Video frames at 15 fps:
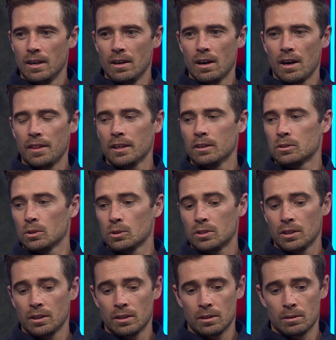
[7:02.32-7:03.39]
I think it was
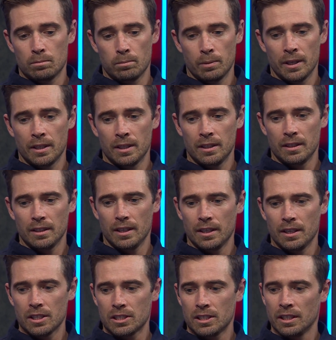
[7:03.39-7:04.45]
also, we
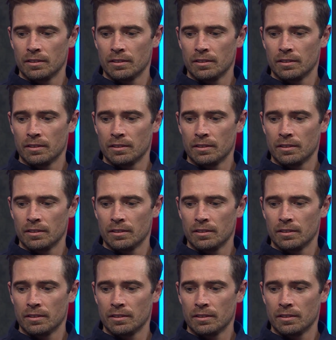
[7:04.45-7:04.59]
initially